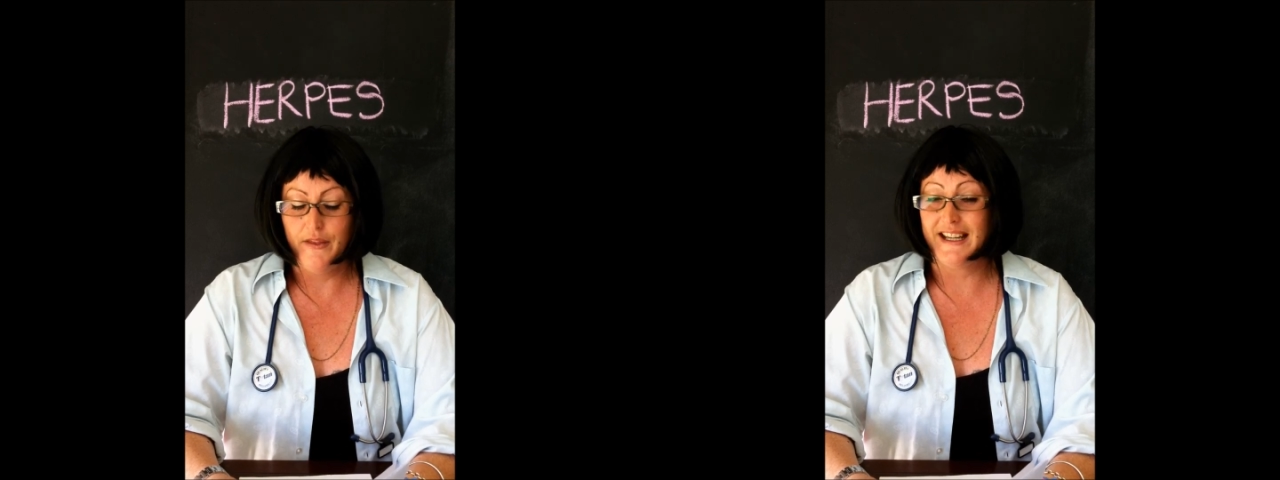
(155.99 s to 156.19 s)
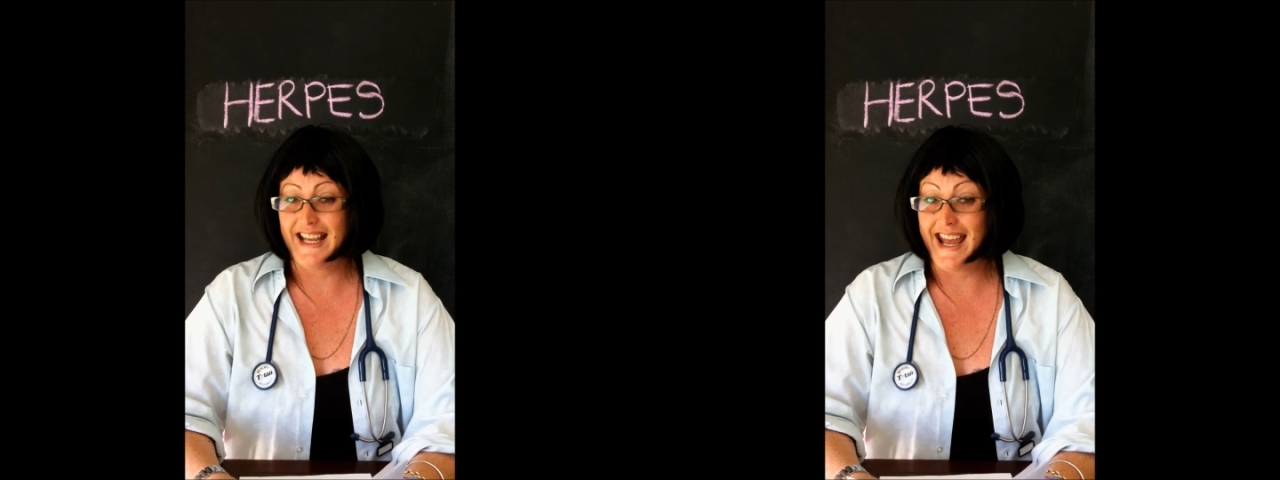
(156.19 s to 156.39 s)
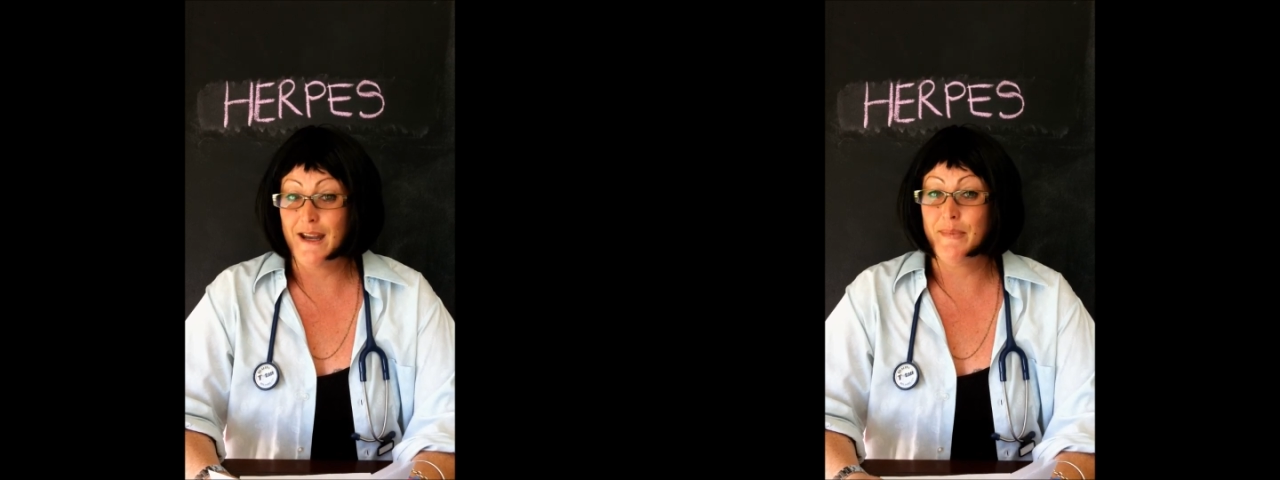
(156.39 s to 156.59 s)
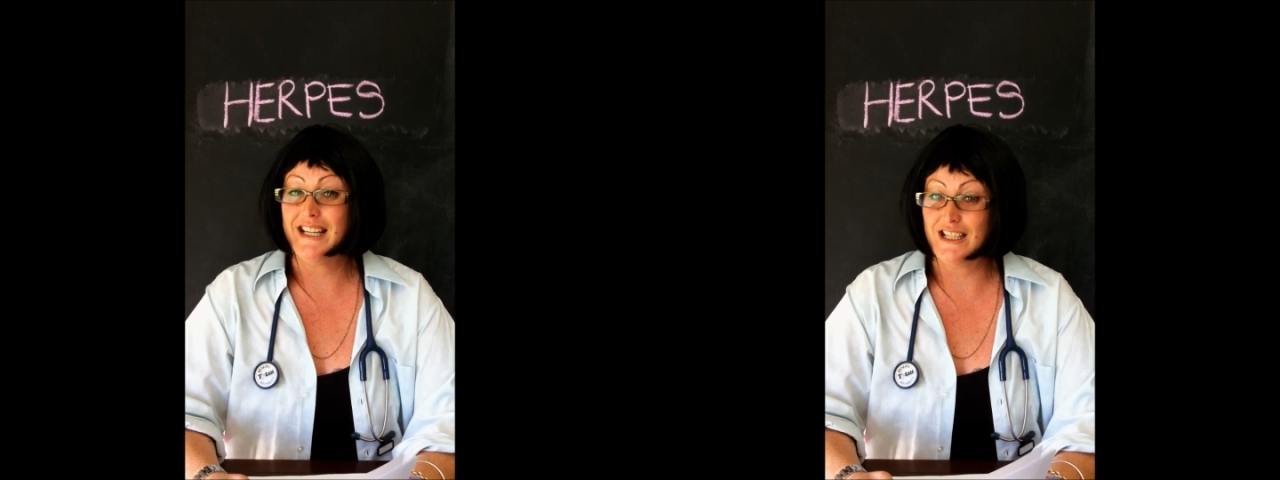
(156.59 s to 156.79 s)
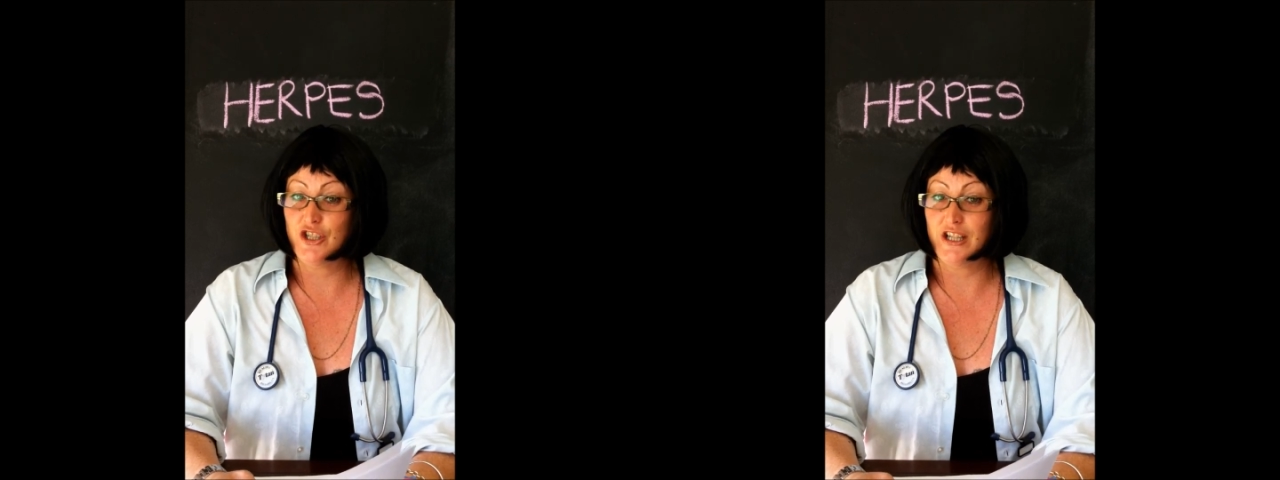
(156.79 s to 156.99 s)
They can
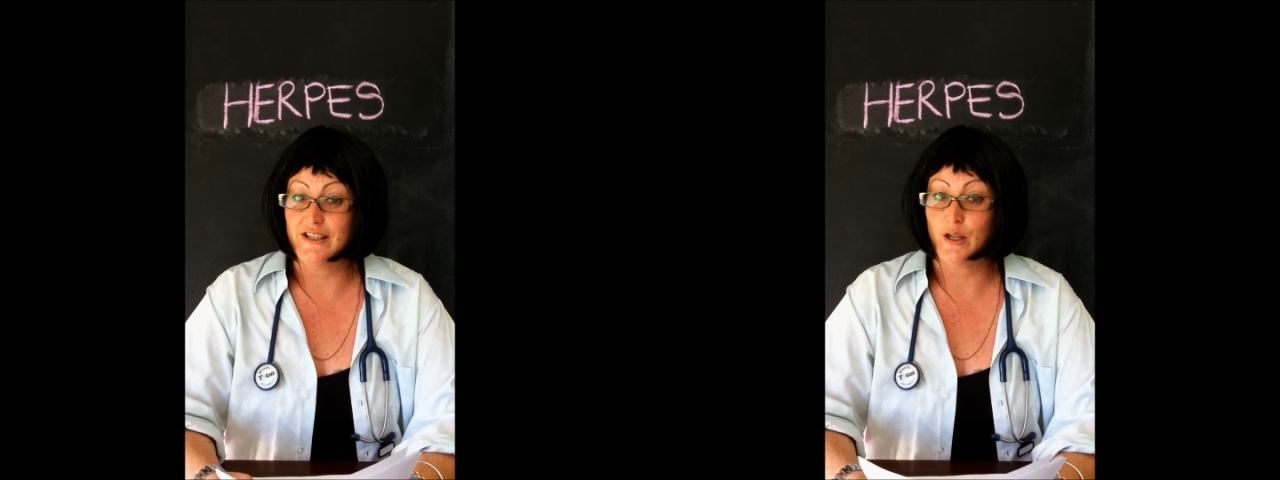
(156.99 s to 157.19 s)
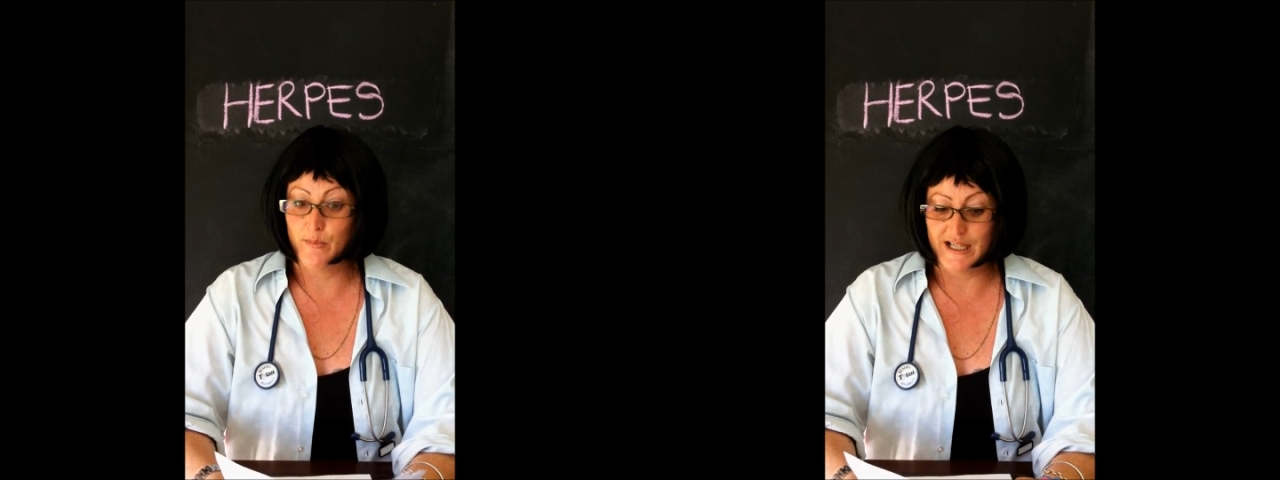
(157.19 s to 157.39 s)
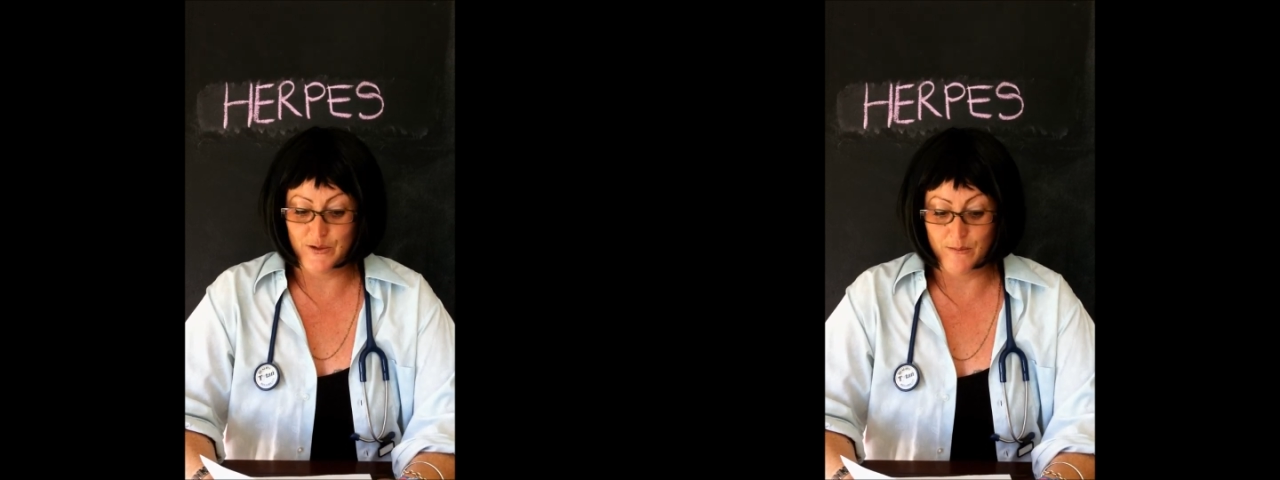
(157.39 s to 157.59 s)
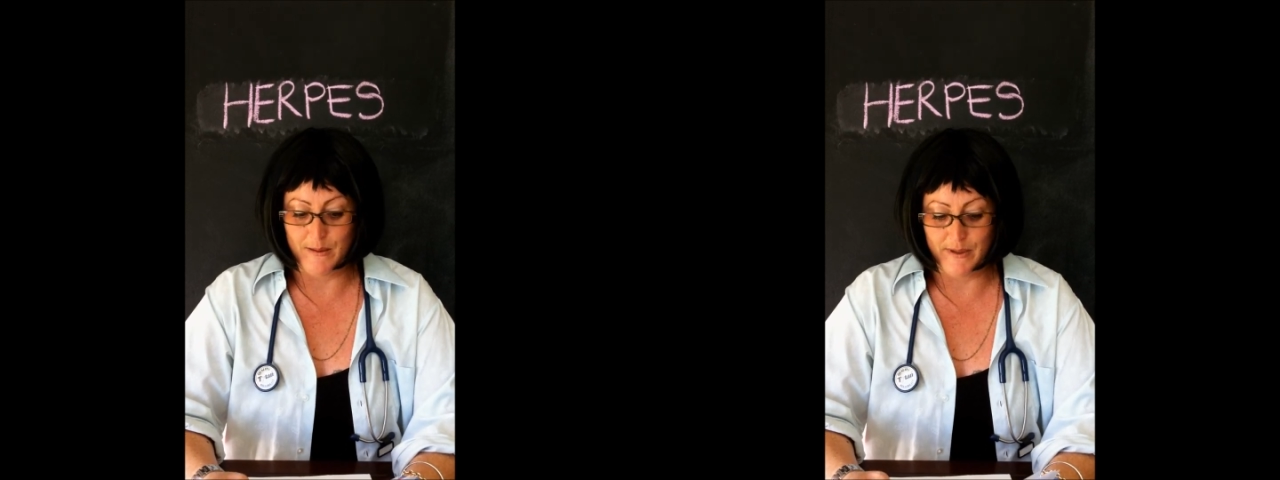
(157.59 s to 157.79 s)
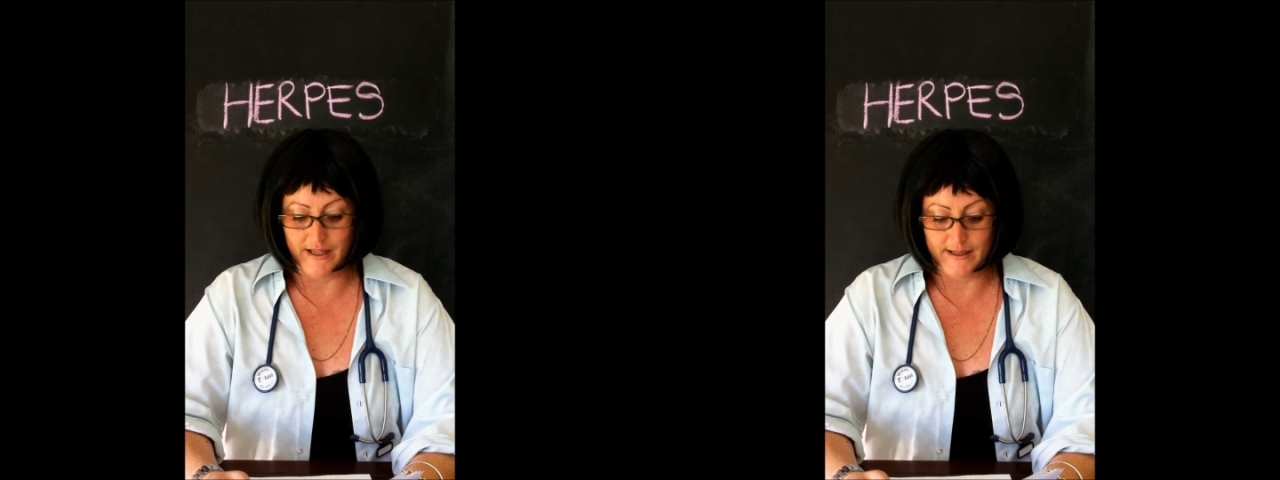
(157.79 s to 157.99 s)
be itchy, so please
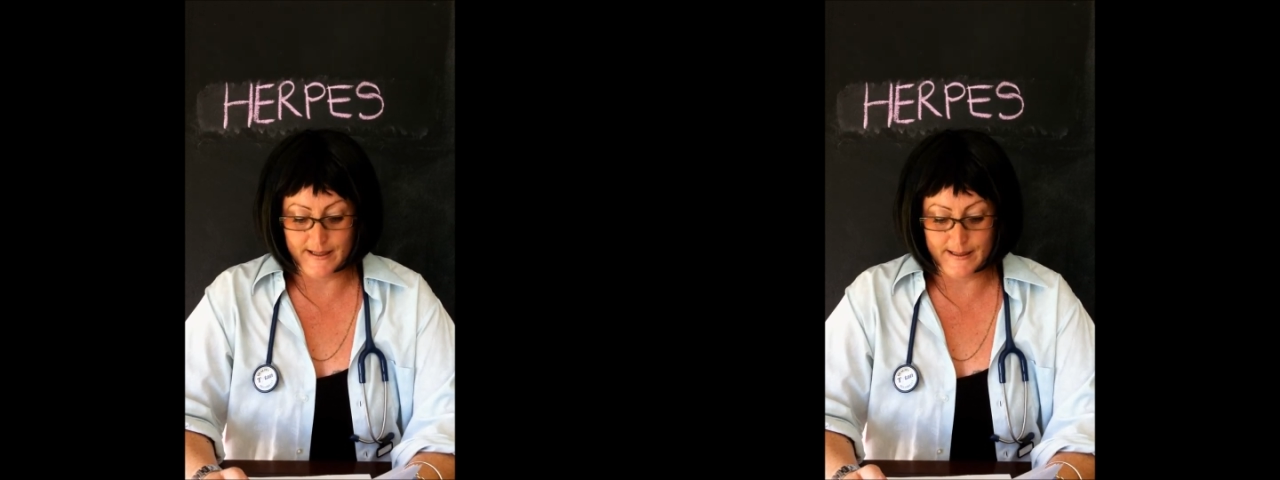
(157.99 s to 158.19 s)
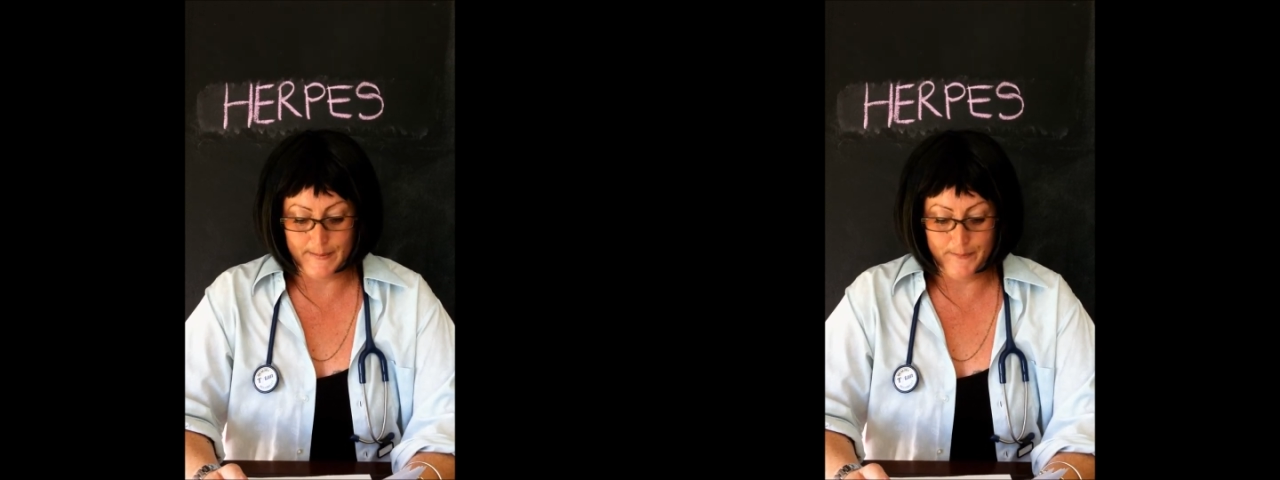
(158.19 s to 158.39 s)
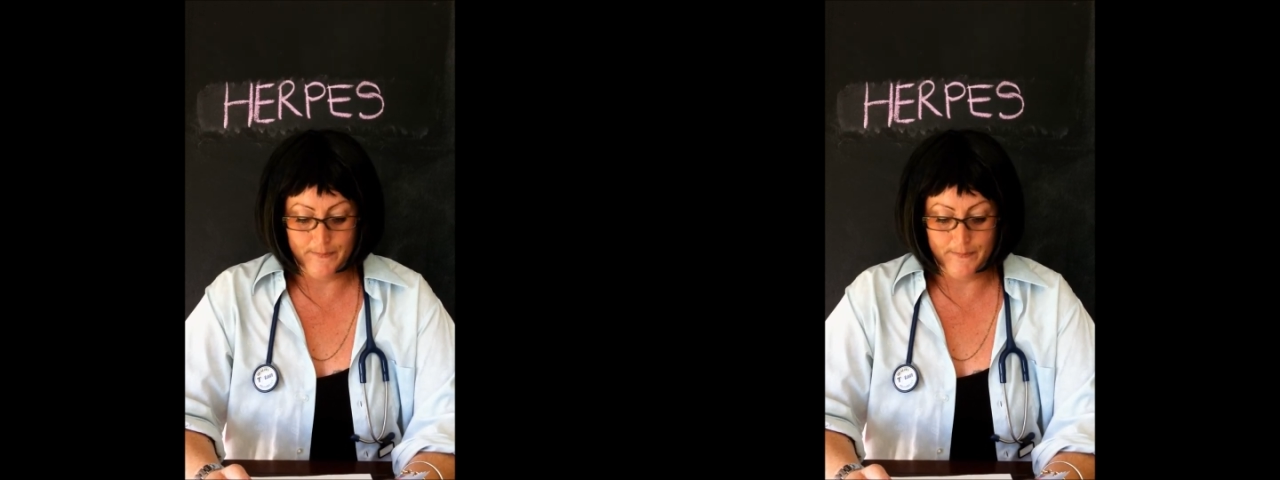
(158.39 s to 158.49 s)
remember this.